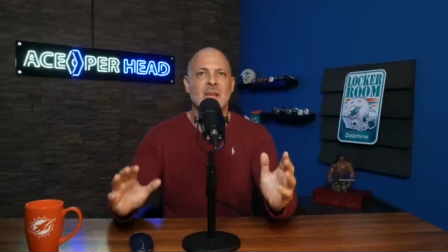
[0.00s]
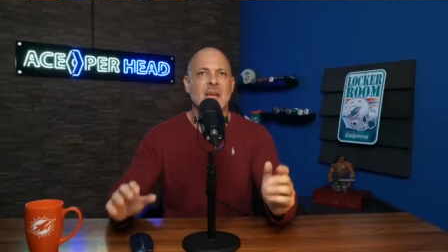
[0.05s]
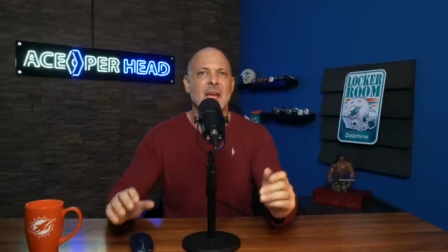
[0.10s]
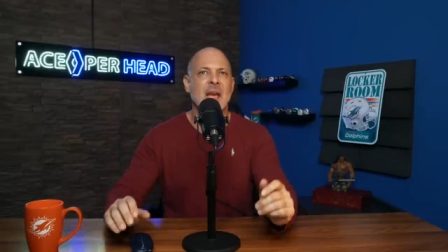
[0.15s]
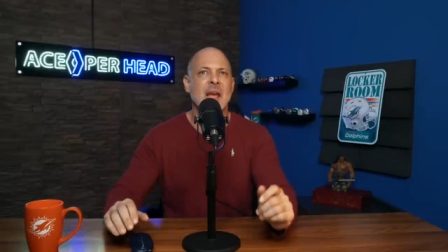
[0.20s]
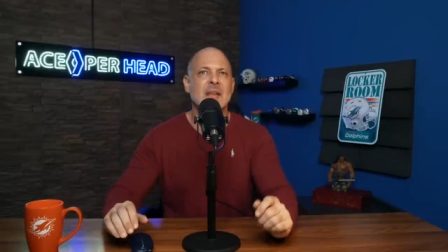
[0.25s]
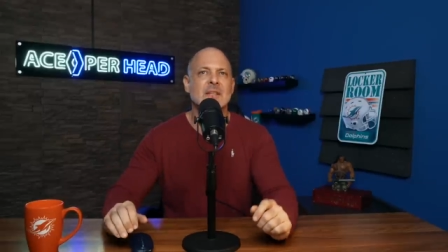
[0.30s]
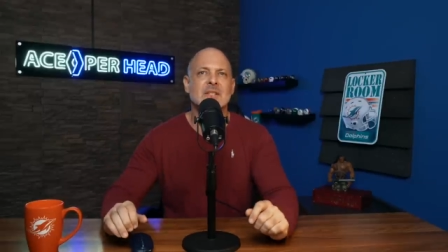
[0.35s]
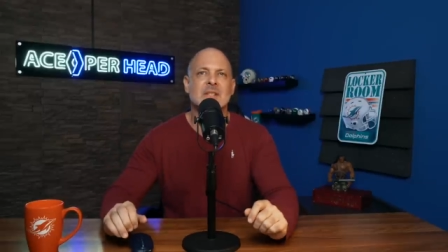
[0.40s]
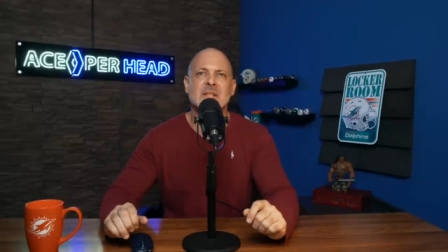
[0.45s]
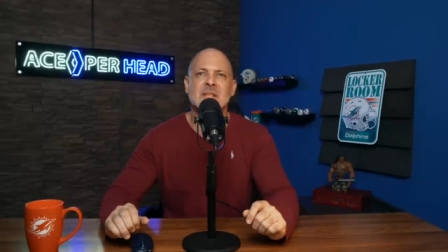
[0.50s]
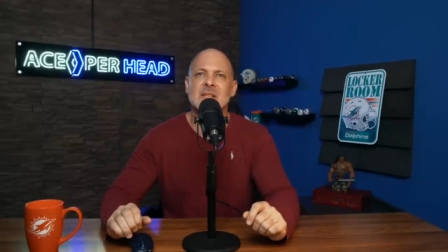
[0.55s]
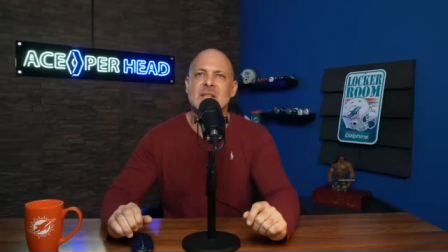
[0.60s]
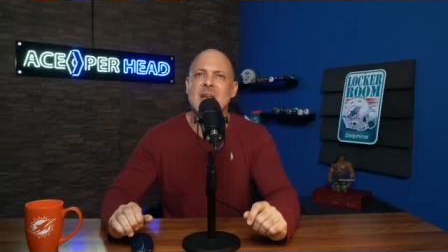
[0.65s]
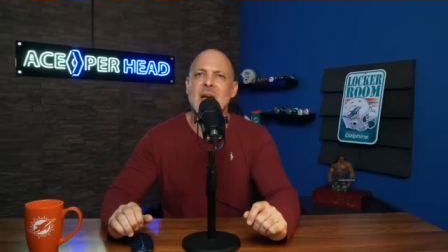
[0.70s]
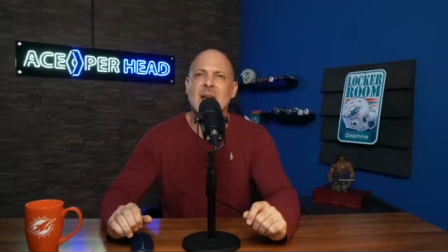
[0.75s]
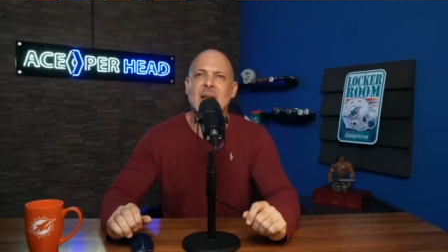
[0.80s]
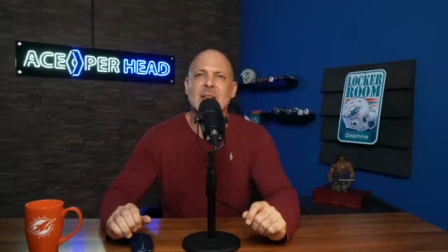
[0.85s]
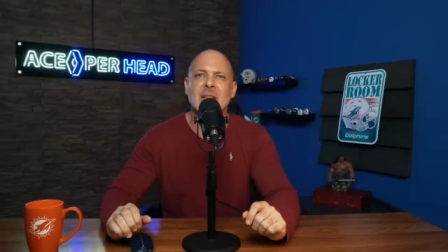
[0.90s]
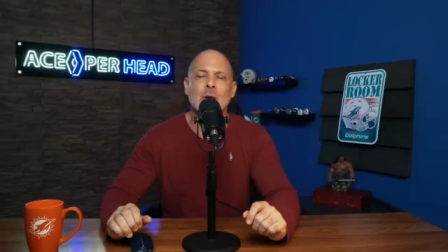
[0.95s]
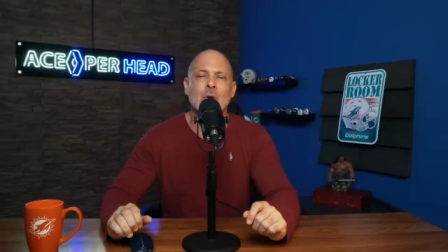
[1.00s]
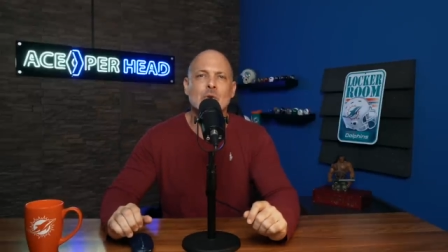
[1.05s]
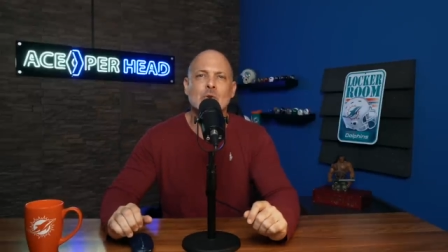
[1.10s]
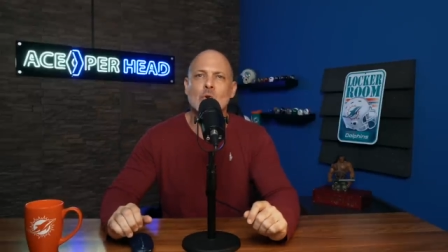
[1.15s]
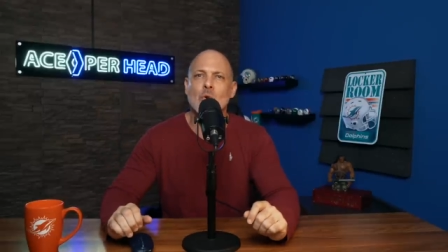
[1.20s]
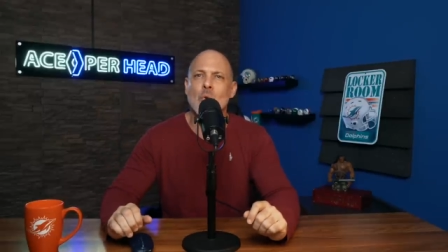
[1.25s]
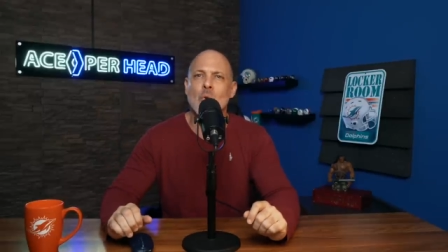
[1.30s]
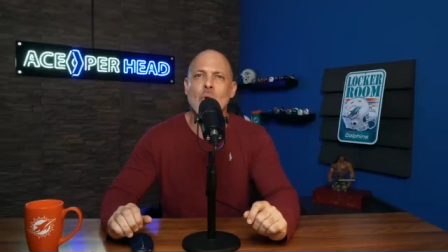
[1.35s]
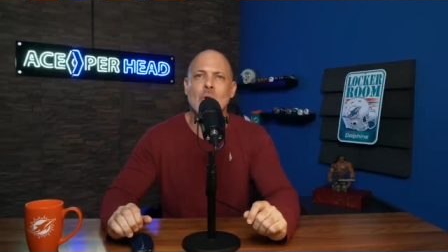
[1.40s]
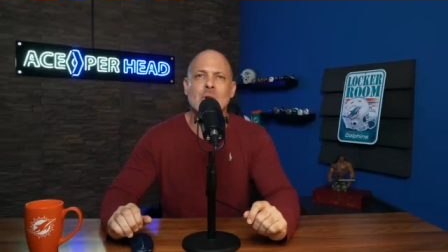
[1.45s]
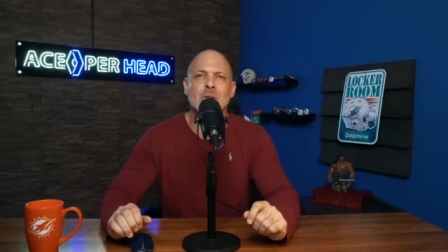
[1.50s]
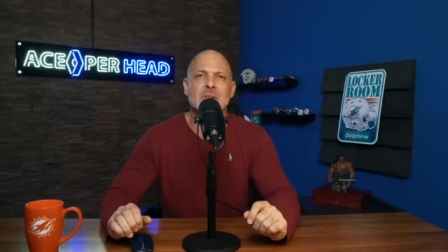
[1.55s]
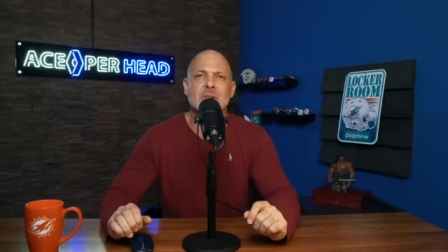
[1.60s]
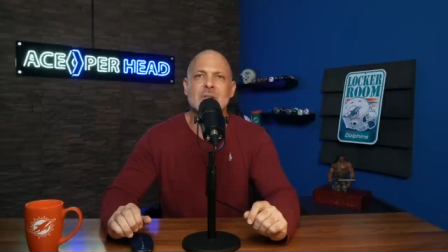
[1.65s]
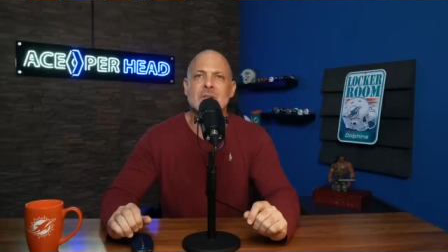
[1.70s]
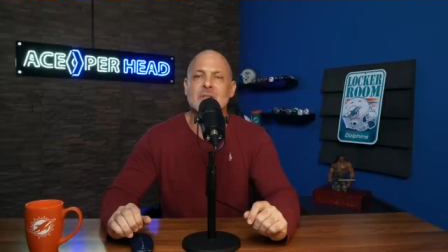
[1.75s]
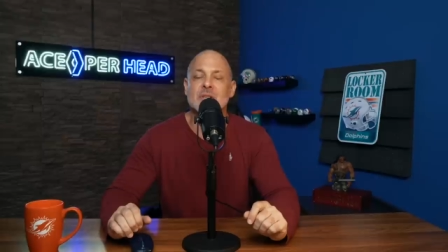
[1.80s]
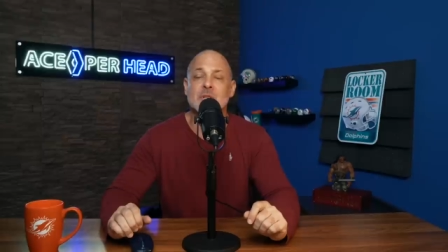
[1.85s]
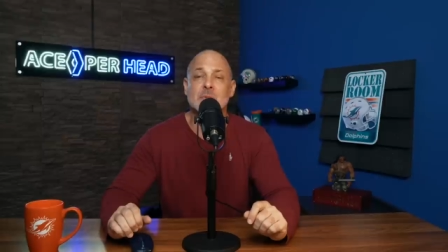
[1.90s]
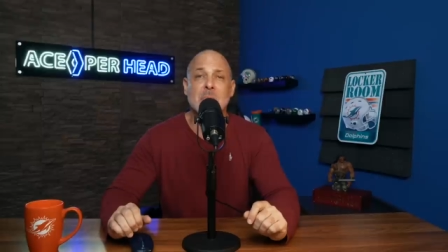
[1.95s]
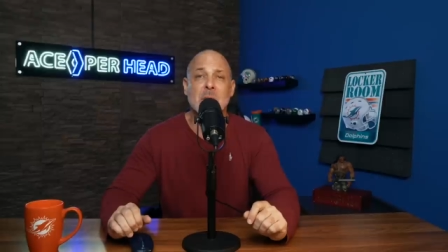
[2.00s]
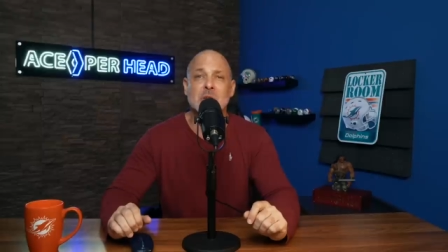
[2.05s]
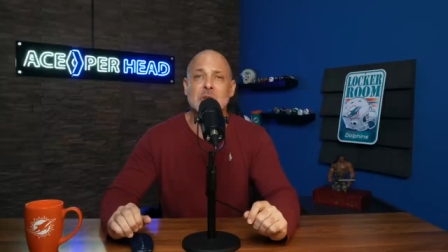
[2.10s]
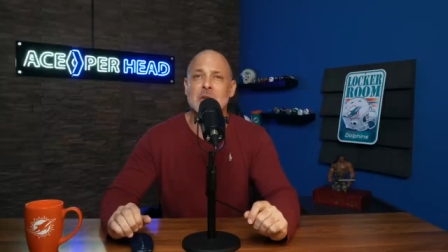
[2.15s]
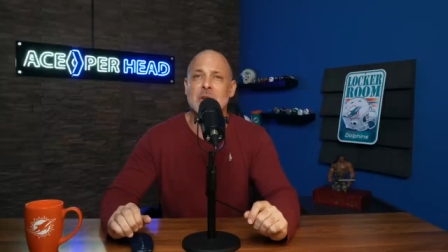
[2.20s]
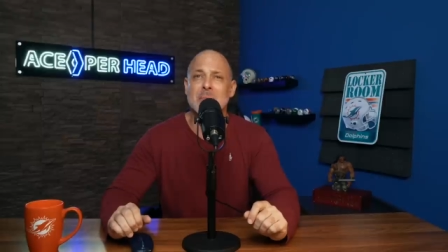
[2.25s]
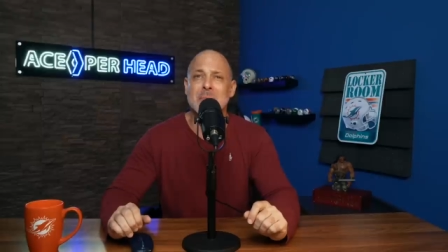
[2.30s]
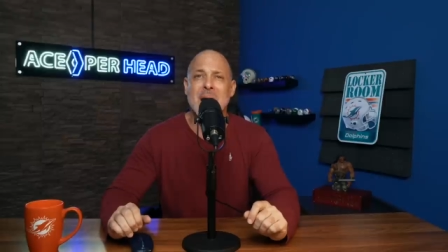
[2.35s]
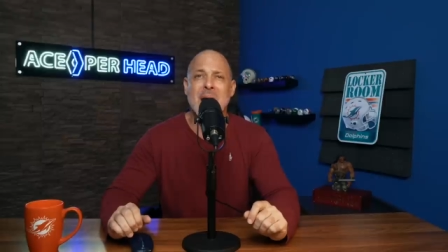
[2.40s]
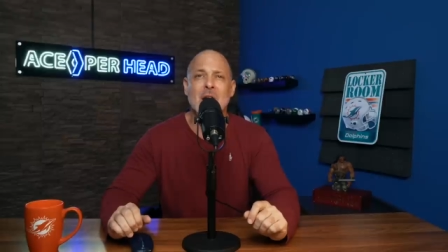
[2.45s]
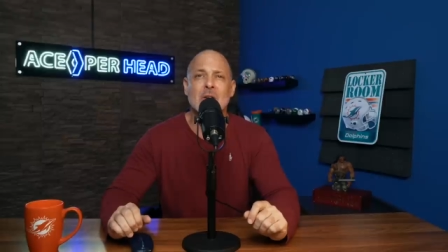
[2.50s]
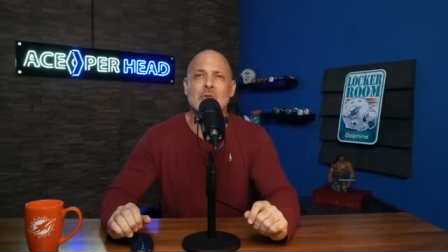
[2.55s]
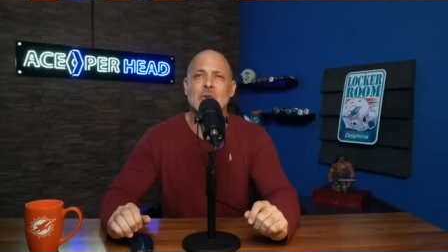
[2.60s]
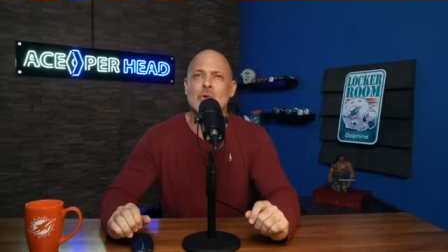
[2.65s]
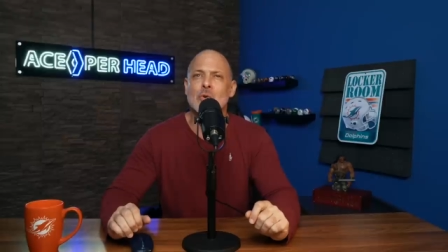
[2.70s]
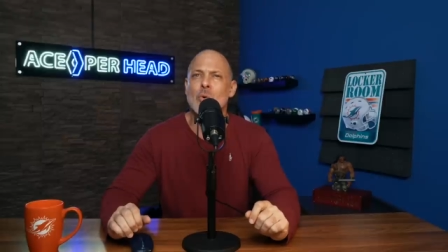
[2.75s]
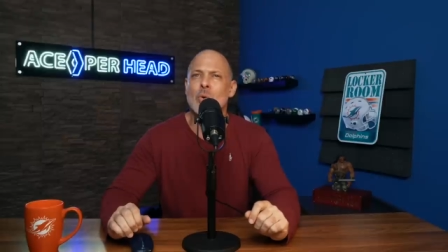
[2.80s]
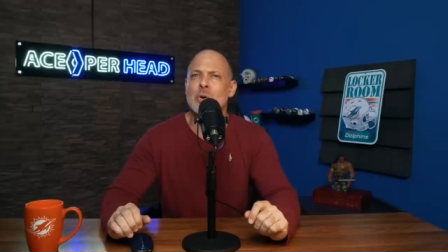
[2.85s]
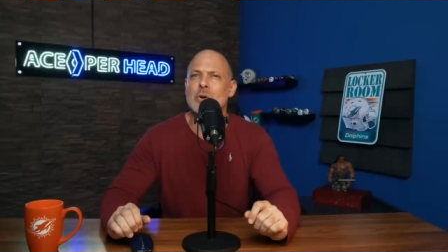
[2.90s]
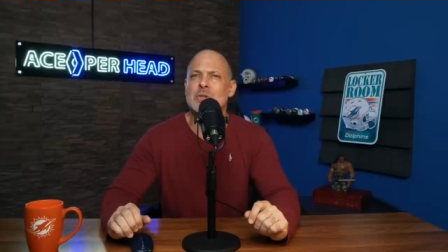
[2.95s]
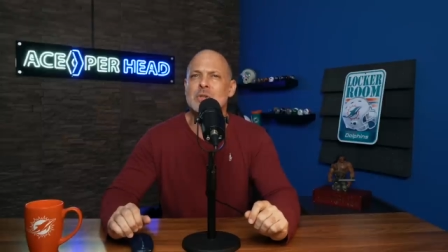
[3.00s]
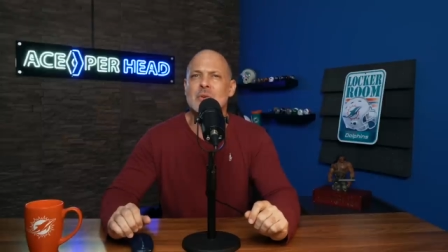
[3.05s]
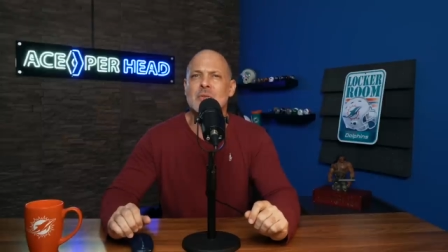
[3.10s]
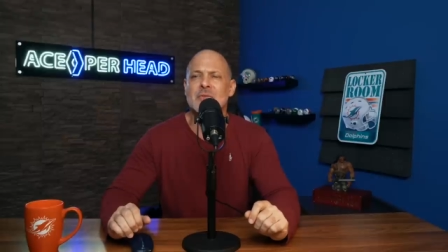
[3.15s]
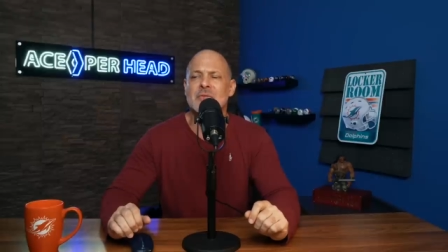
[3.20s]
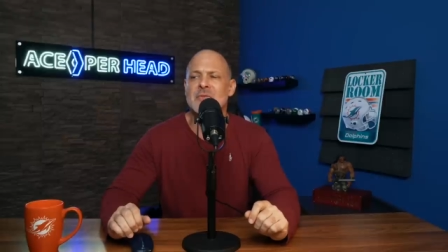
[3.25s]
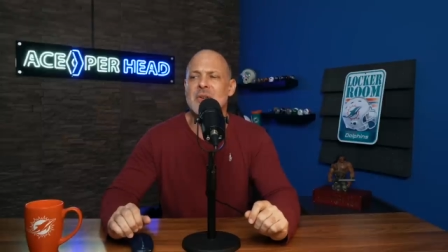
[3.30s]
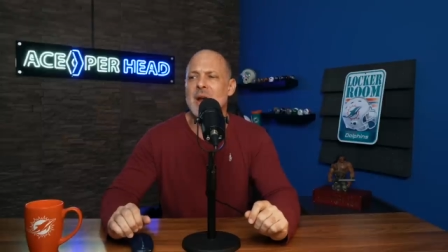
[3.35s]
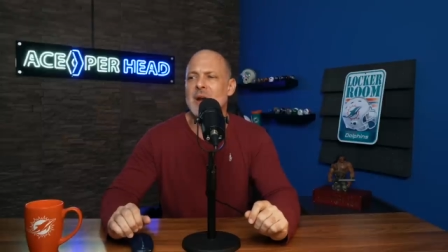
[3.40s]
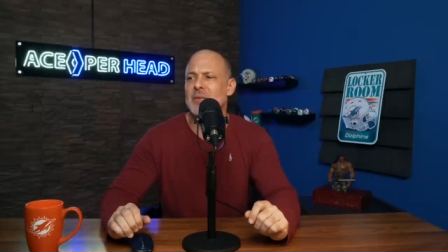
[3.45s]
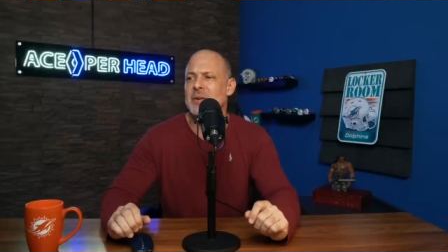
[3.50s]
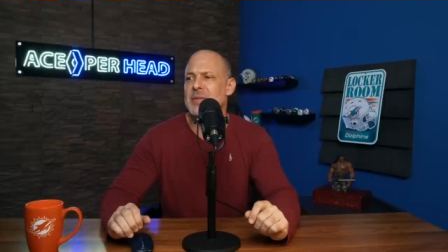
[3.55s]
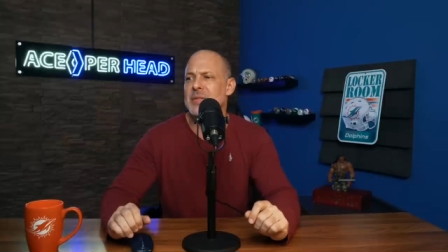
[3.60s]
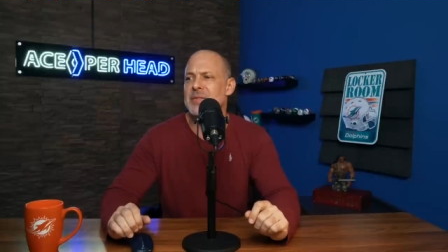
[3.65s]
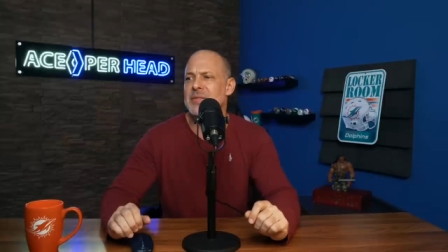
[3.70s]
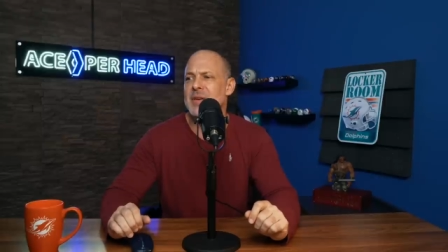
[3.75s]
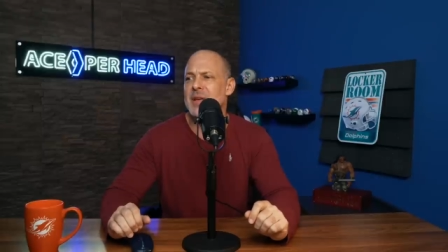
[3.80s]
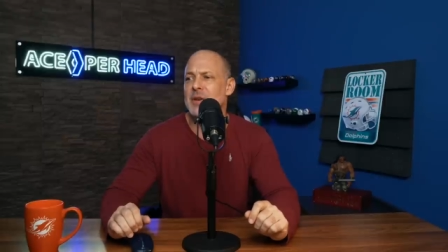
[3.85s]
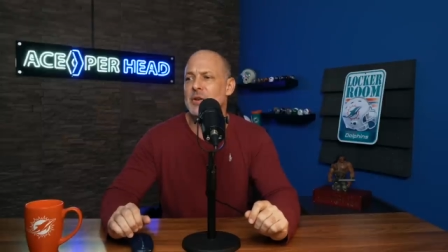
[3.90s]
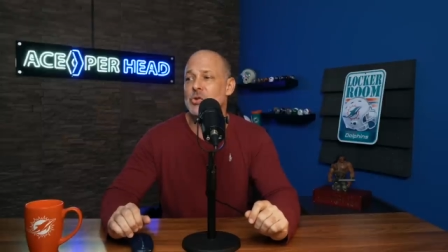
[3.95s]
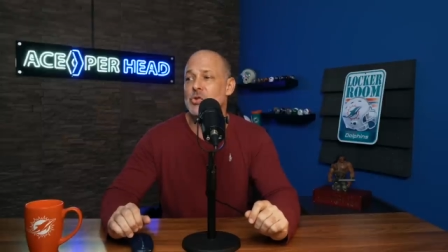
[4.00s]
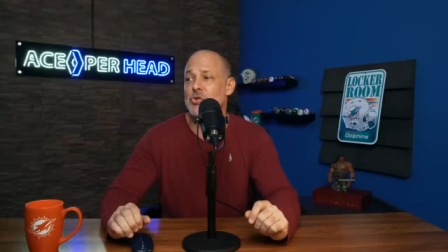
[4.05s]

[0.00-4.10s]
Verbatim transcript: Ed sec those corners, especially the boundary corners, are very thin.